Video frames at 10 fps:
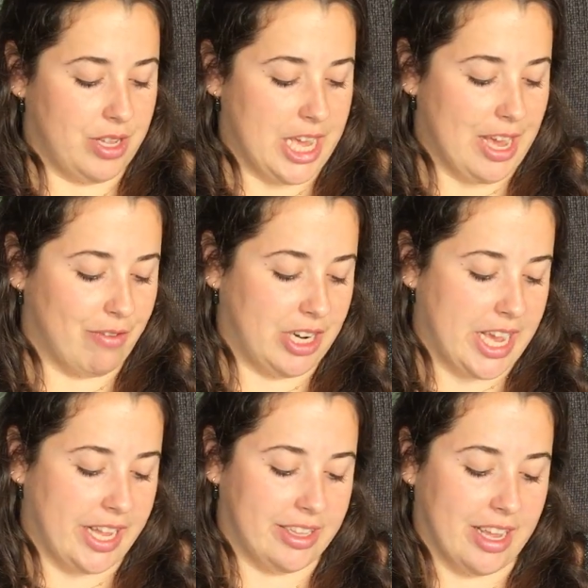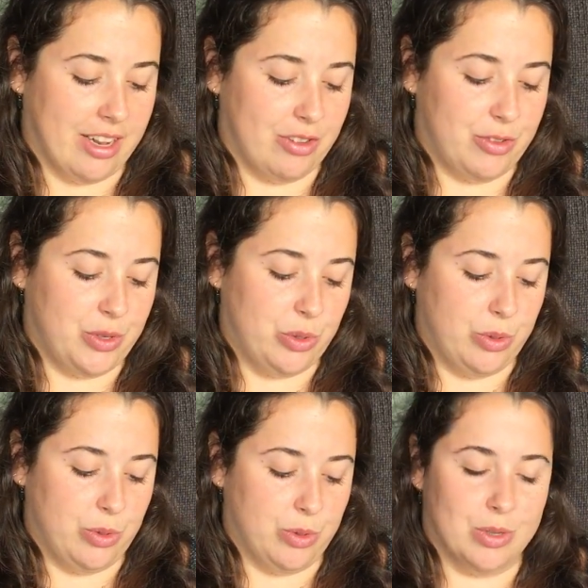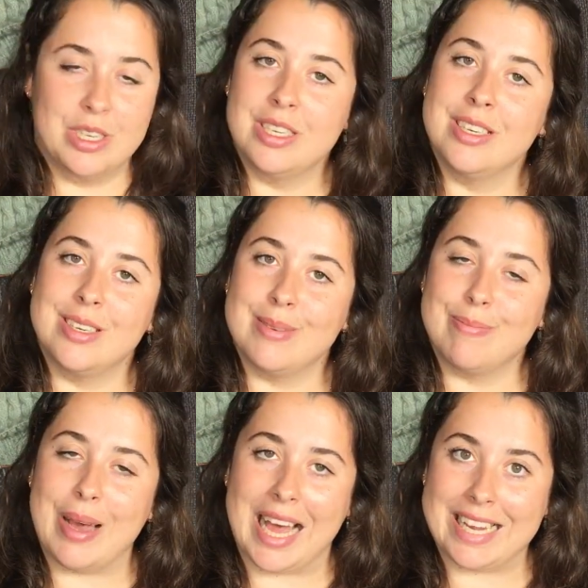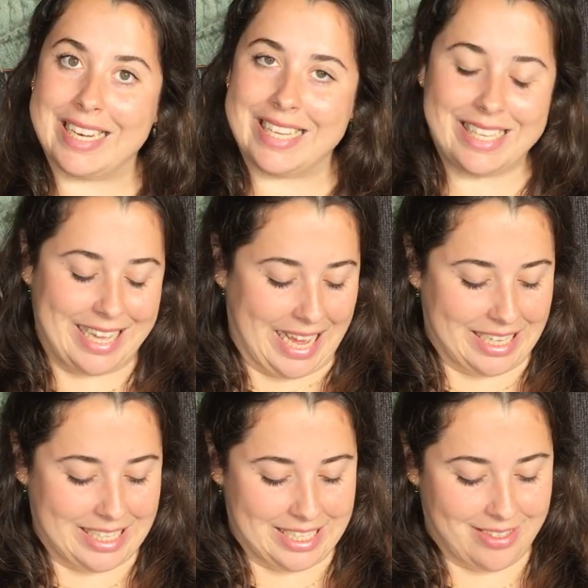I haven't had that too badly yet.